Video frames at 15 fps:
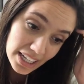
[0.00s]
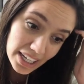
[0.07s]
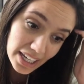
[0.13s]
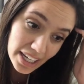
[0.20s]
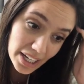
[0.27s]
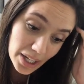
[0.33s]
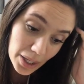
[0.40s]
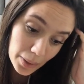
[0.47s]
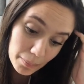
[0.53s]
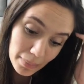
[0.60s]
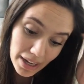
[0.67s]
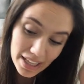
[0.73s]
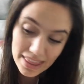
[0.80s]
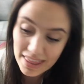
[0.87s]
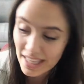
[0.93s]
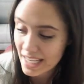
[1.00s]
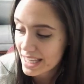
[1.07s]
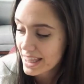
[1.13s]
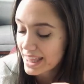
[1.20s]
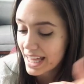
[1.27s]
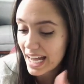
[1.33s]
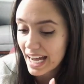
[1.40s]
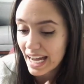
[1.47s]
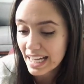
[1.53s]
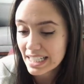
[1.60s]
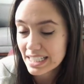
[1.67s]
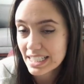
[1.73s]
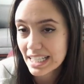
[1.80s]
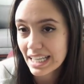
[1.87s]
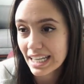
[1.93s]
I think
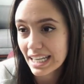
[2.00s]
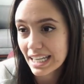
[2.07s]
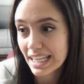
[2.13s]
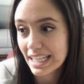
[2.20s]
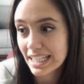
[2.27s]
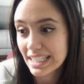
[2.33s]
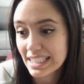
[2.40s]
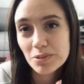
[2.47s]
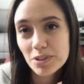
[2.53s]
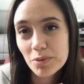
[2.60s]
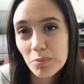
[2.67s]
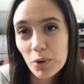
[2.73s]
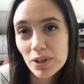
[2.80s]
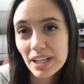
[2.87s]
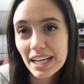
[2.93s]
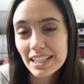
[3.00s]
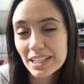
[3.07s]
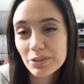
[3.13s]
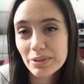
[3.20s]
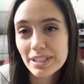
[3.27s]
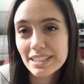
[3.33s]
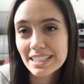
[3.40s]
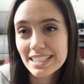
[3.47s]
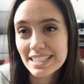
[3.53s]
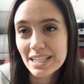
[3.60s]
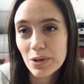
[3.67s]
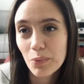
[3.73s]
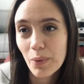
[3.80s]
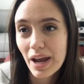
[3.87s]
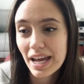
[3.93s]
that it is the more likely
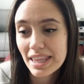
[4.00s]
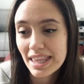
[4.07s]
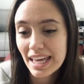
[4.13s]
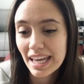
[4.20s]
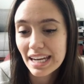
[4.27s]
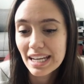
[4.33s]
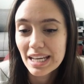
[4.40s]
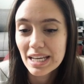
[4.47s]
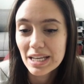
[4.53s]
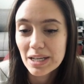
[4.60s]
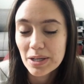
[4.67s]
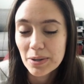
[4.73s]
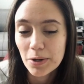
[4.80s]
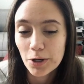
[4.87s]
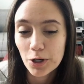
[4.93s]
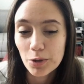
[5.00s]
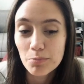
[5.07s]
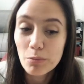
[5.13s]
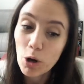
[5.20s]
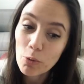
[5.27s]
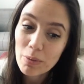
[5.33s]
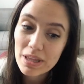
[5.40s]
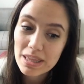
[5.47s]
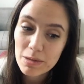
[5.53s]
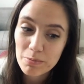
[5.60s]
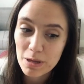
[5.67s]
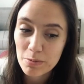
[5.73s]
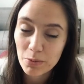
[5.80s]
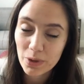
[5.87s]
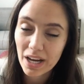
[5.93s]
realistic way that, or moment that
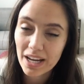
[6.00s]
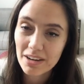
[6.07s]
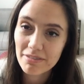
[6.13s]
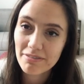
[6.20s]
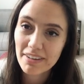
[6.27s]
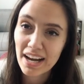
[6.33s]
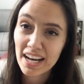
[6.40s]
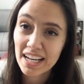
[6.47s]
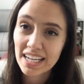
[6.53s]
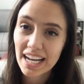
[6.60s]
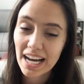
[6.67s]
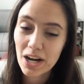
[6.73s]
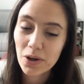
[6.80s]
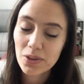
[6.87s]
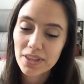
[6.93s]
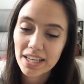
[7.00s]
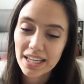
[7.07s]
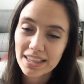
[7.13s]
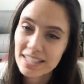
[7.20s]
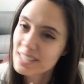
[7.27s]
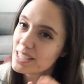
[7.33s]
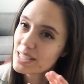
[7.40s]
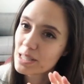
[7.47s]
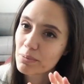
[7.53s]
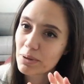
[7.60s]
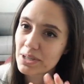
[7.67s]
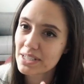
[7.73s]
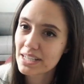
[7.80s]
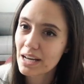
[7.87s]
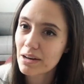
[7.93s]
people kind of find out that this is the
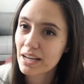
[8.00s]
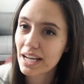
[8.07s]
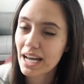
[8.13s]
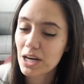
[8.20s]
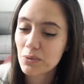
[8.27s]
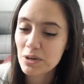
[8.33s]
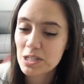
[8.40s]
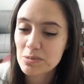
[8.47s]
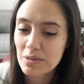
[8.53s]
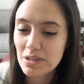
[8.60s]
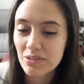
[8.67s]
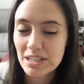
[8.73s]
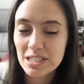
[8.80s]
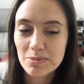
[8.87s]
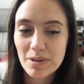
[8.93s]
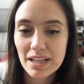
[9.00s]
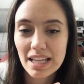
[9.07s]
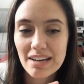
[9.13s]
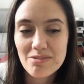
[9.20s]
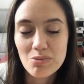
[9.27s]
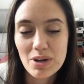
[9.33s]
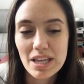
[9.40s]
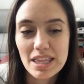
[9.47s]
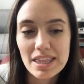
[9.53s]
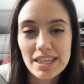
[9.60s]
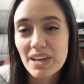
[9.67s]
person I kind of want to spend the rest of my life with.